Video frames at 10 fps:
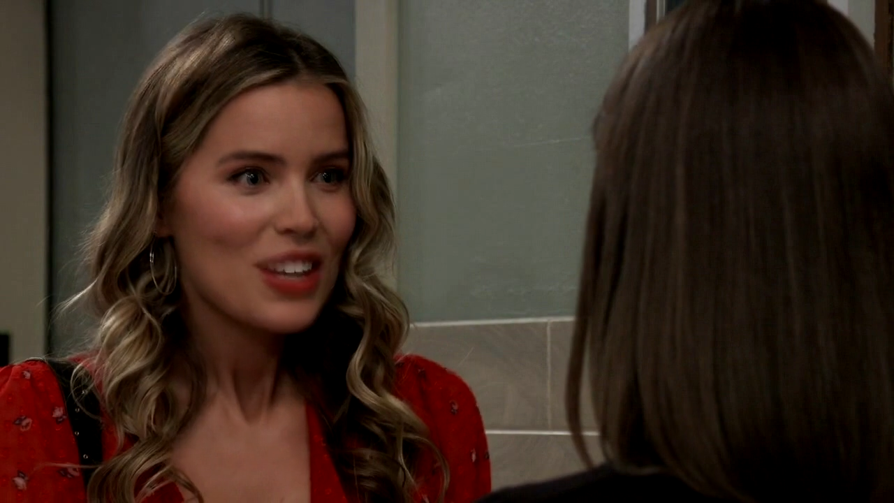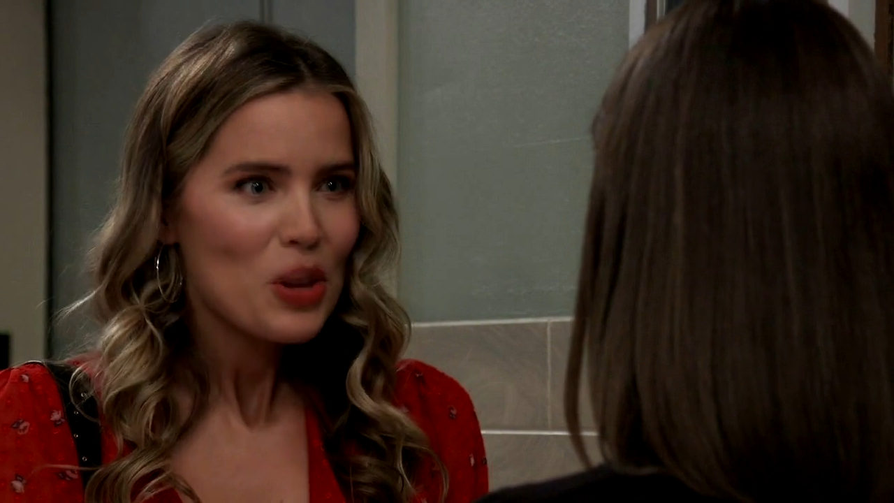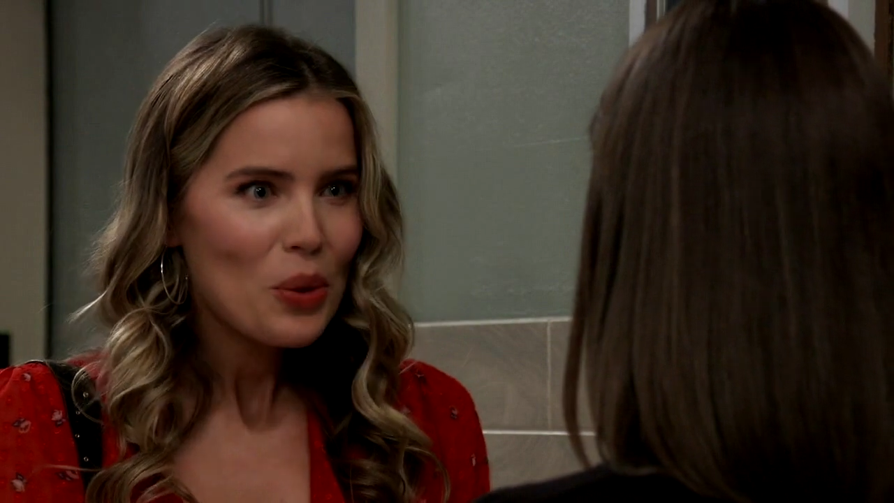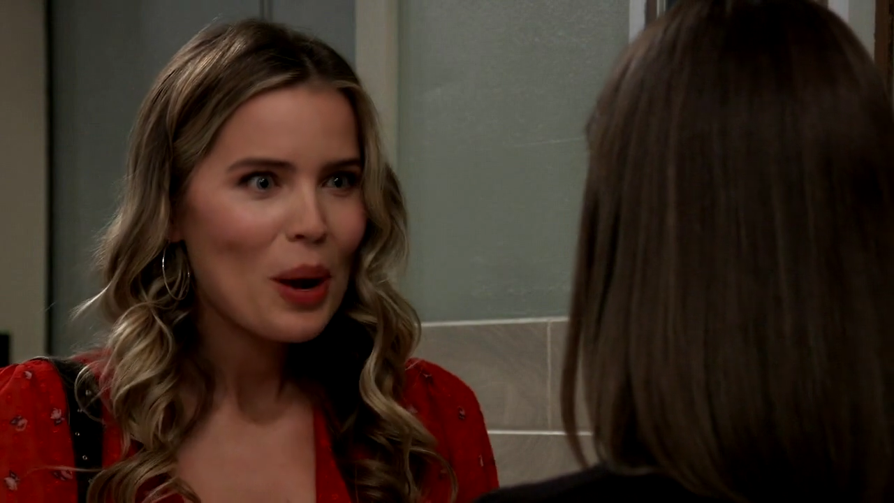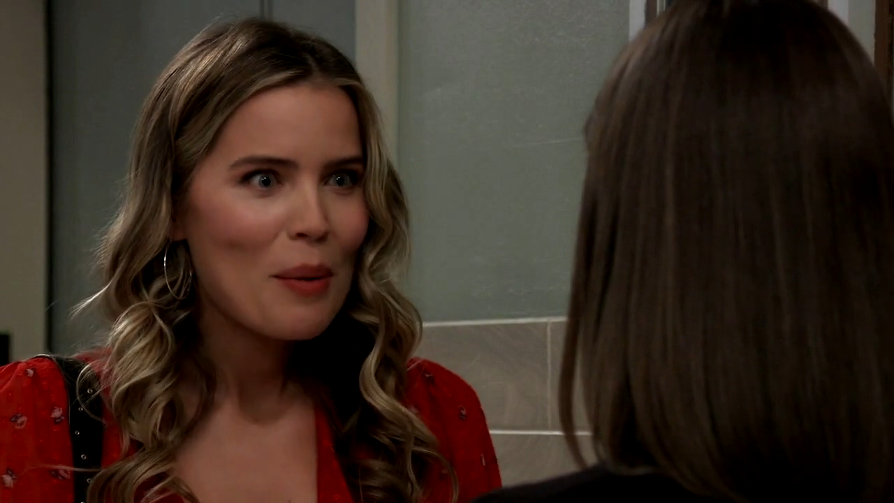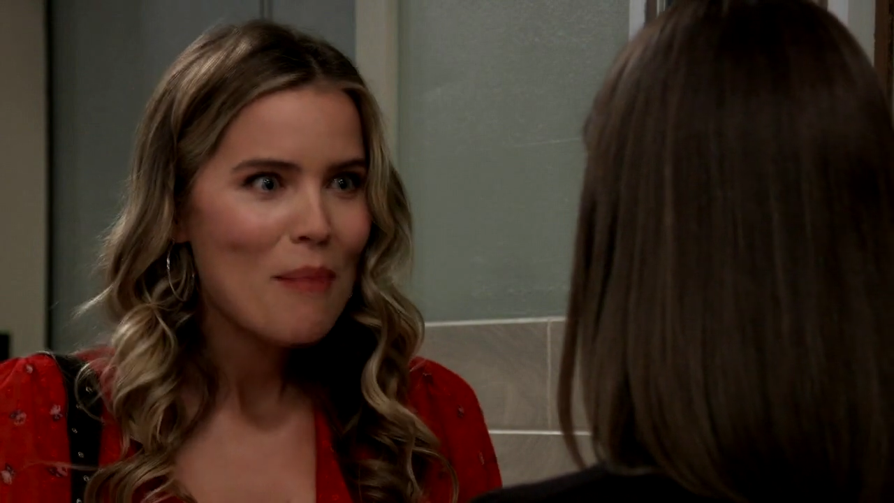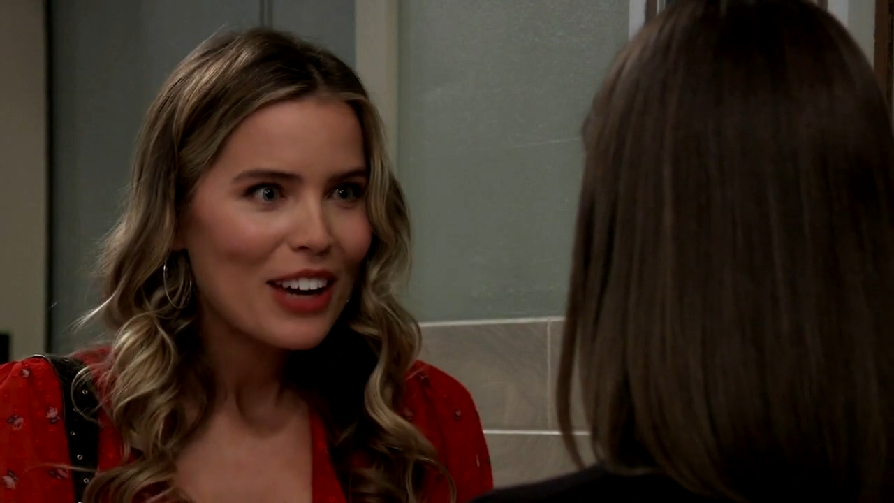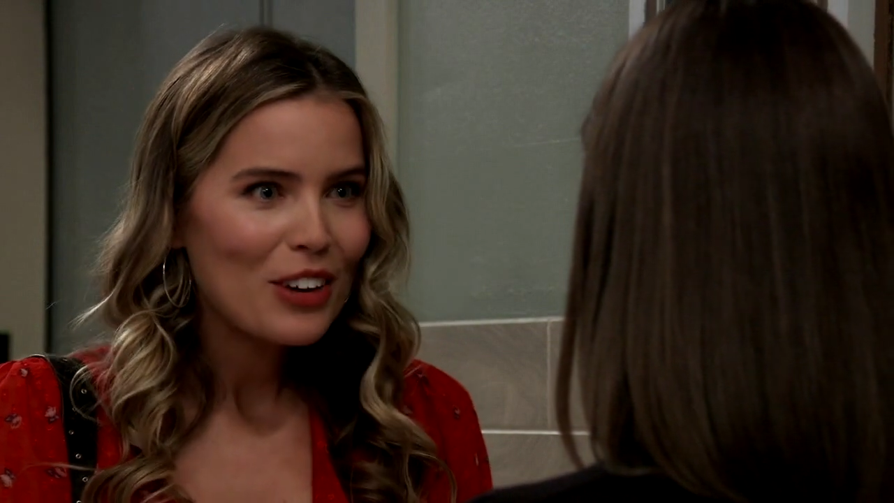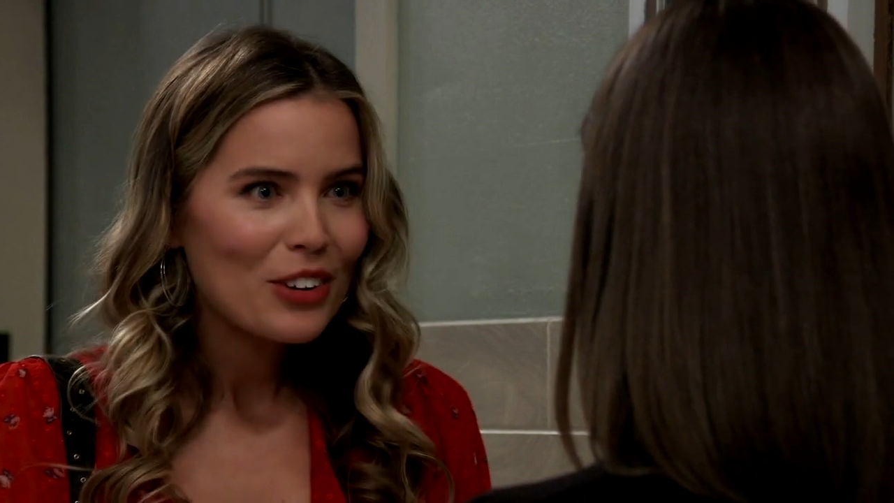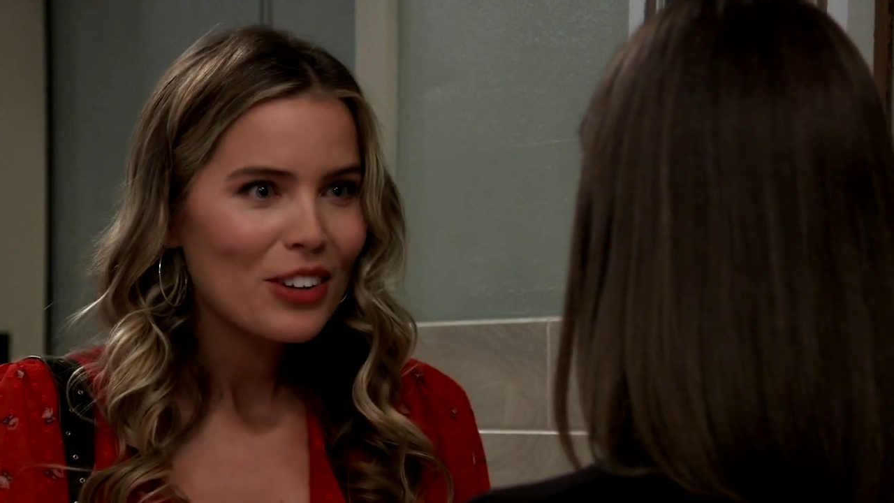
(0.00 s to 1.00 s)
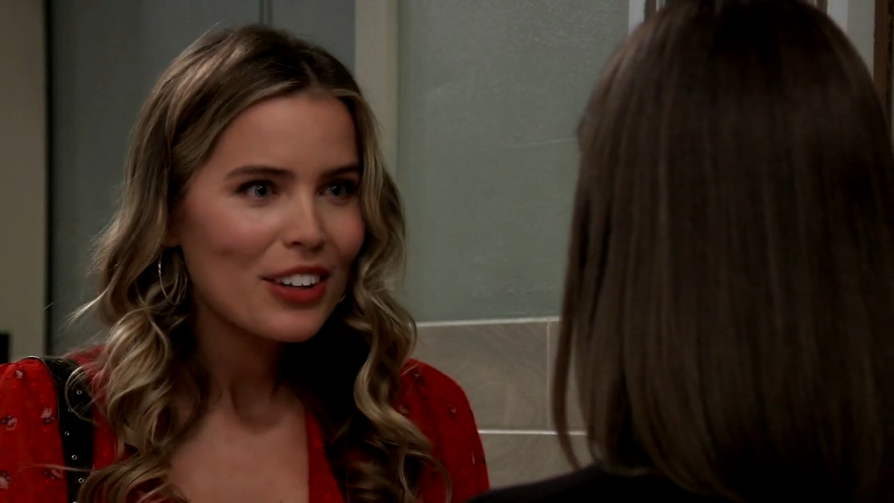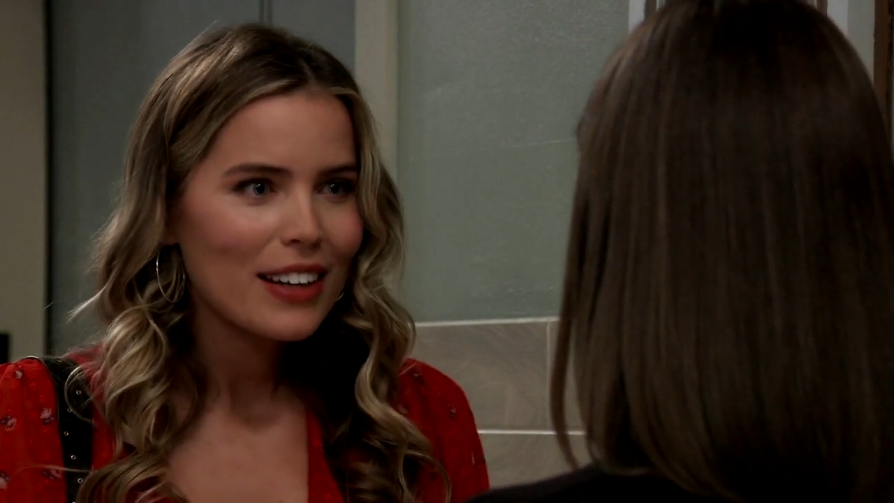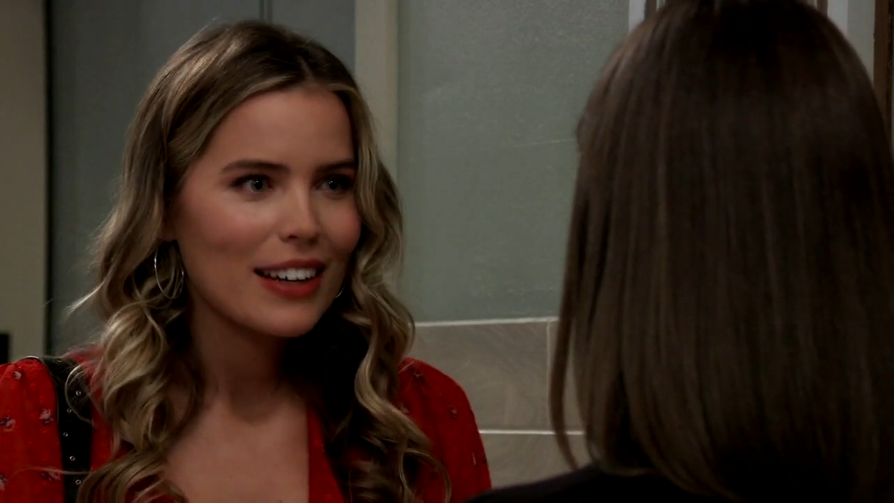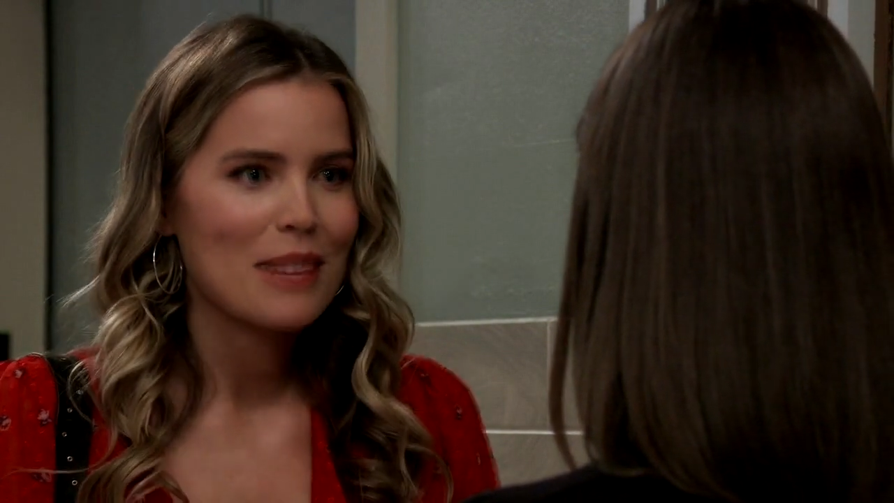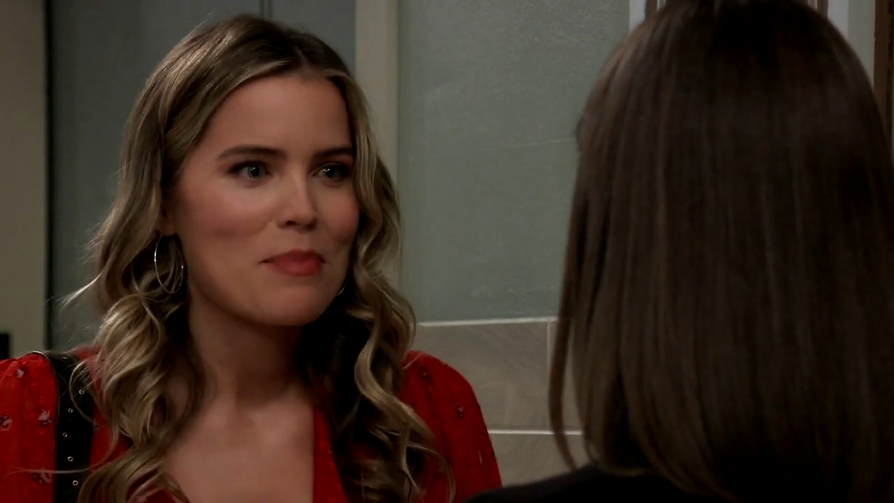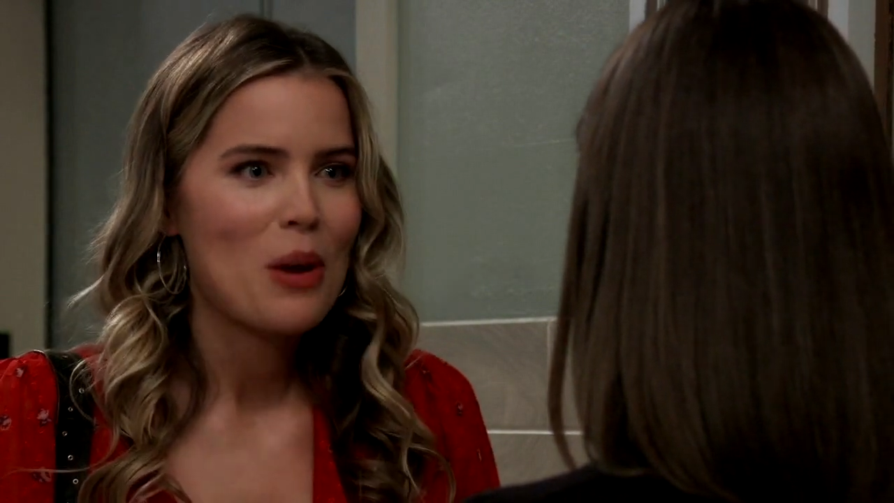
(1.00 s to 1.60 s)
You and Michael are gonna